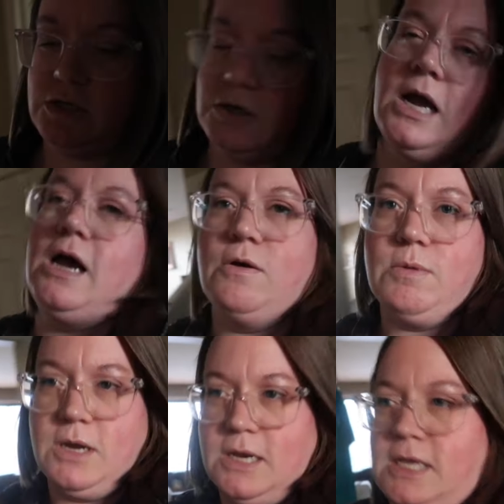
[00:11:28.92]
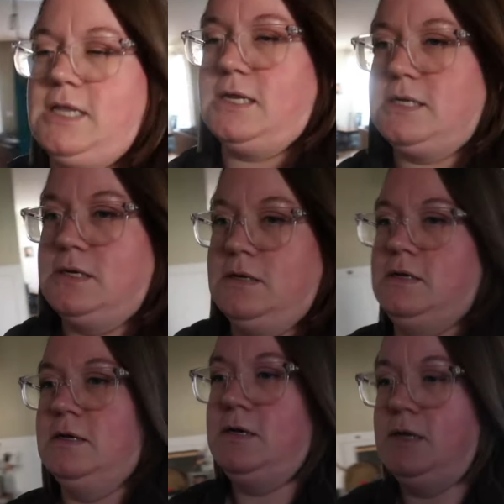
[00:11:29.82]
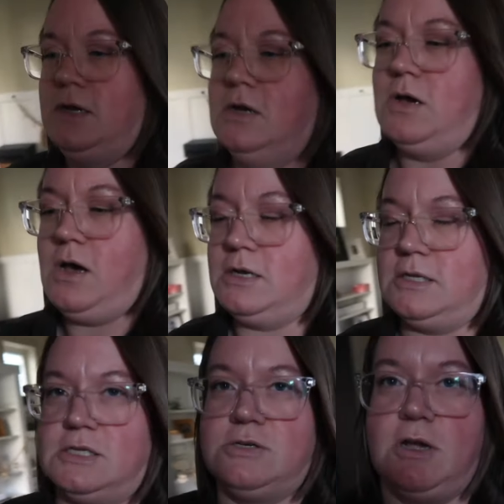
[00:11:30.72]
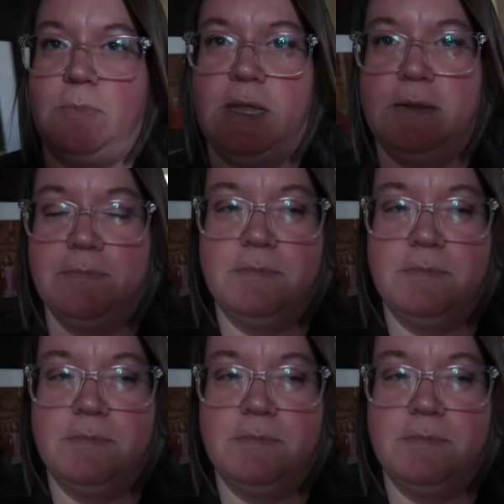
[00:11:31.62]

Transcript: sure how we're gonna get it onto the truck bed.